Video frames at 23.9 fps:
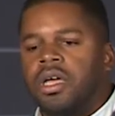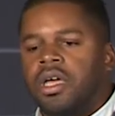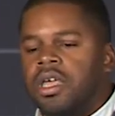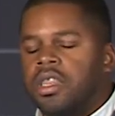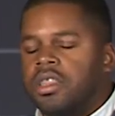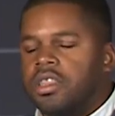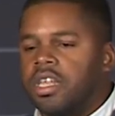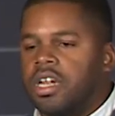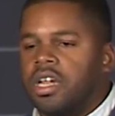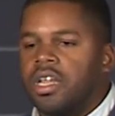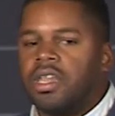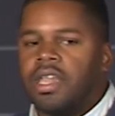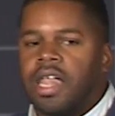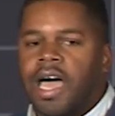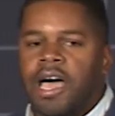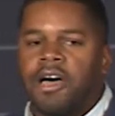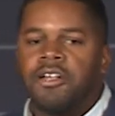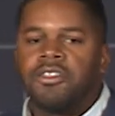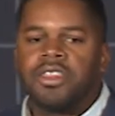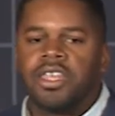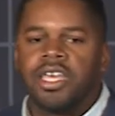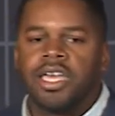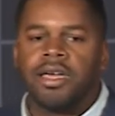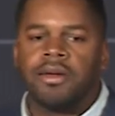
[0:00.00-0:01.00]
that
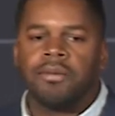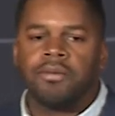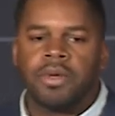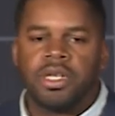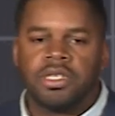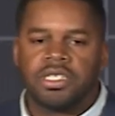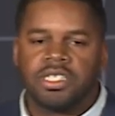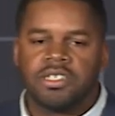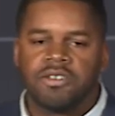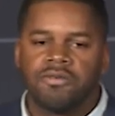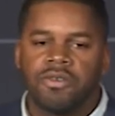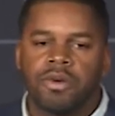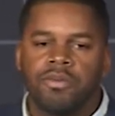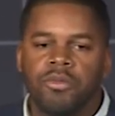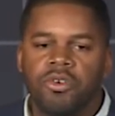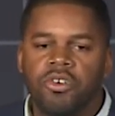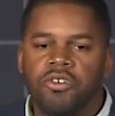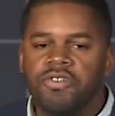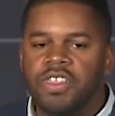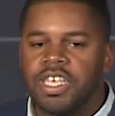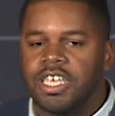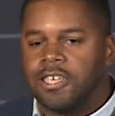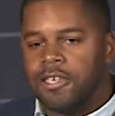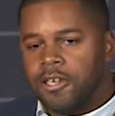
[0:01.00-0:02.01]
allowed them to
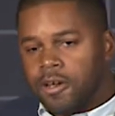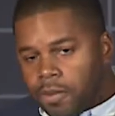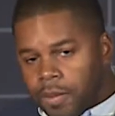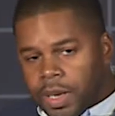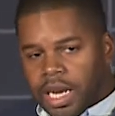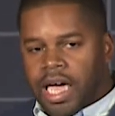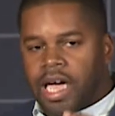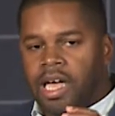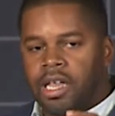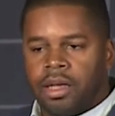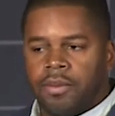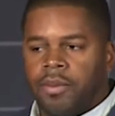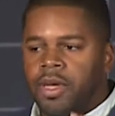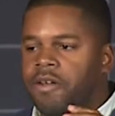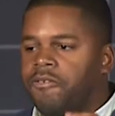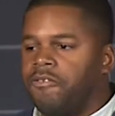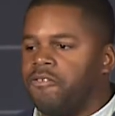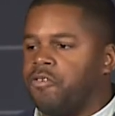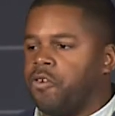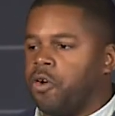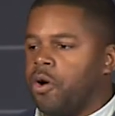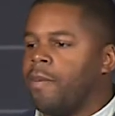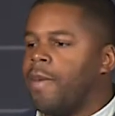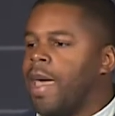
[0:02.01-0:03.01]
remove the human element of
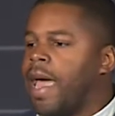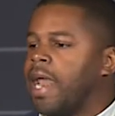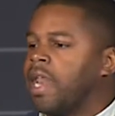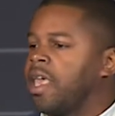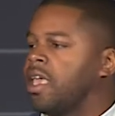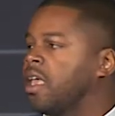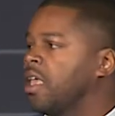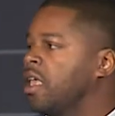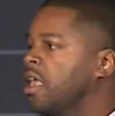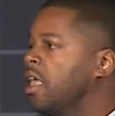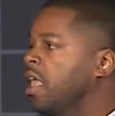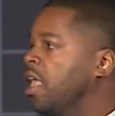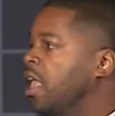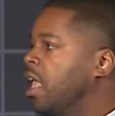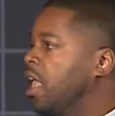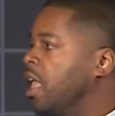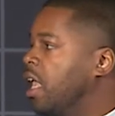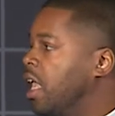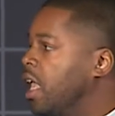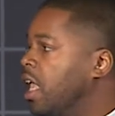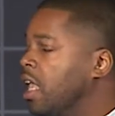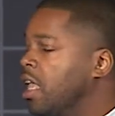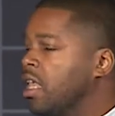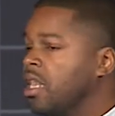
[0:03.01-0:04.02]
formatting
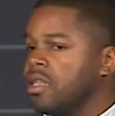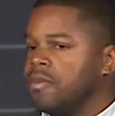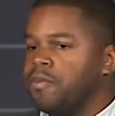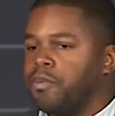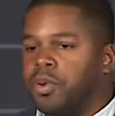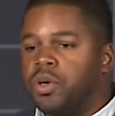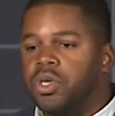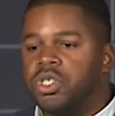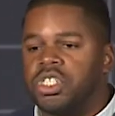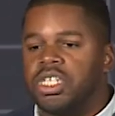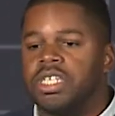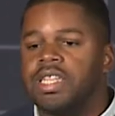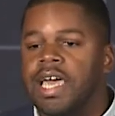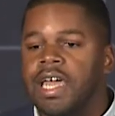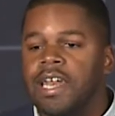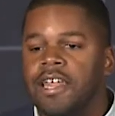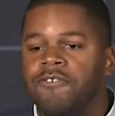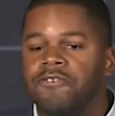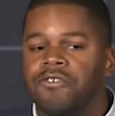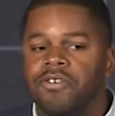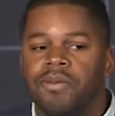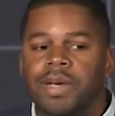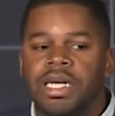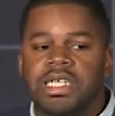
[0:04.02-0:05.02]
in pushing that
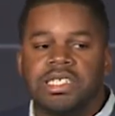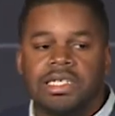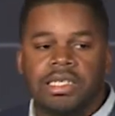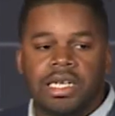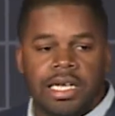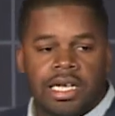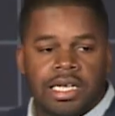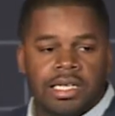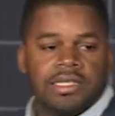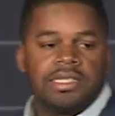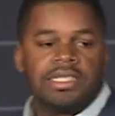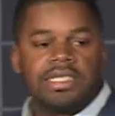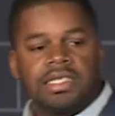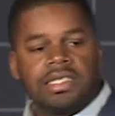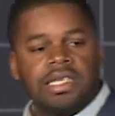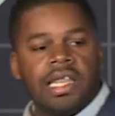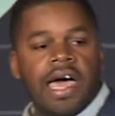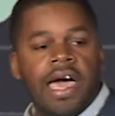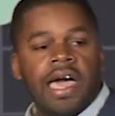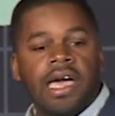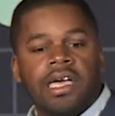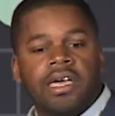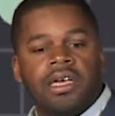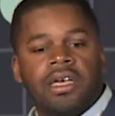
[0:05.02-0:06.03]
information into
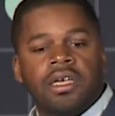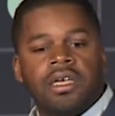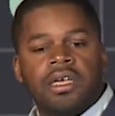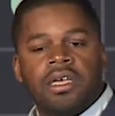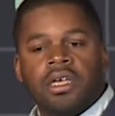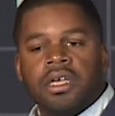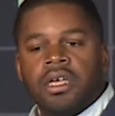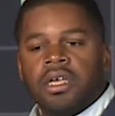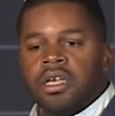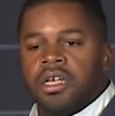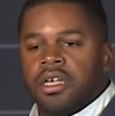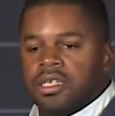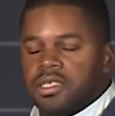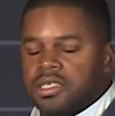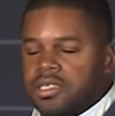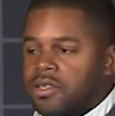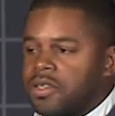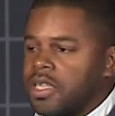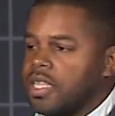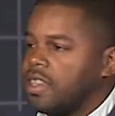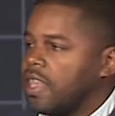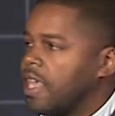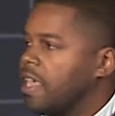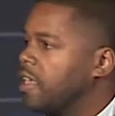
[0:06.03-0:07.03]
Slack so
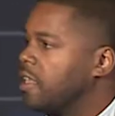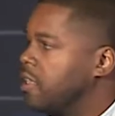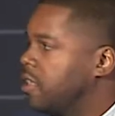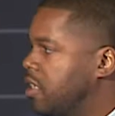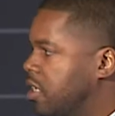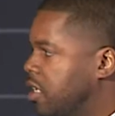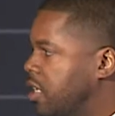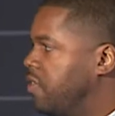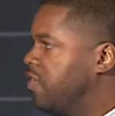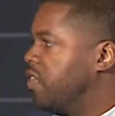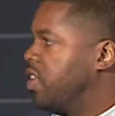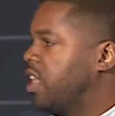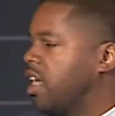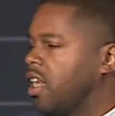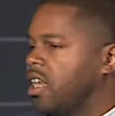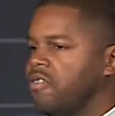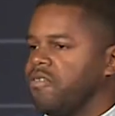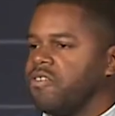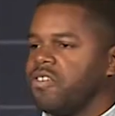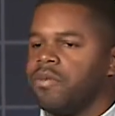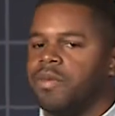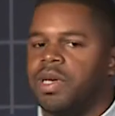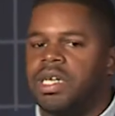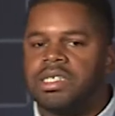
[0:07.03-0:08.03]
that they could deliver that
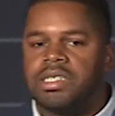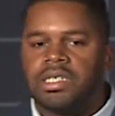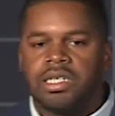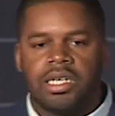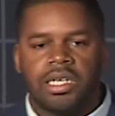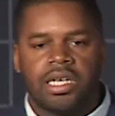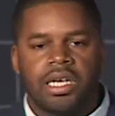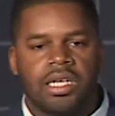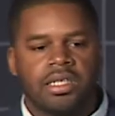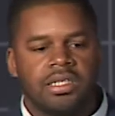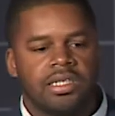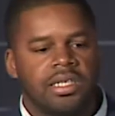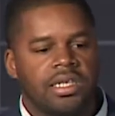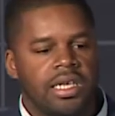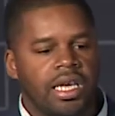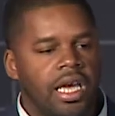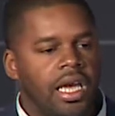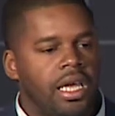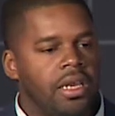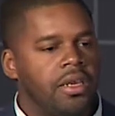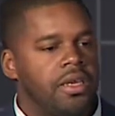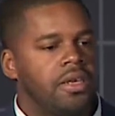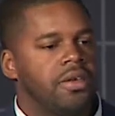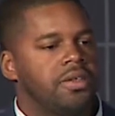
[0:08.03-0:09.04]
information again to the
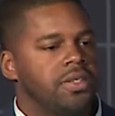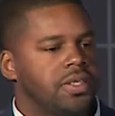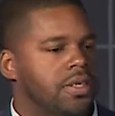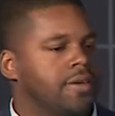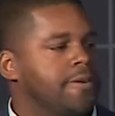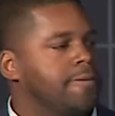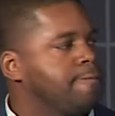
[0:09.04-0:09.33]
end user.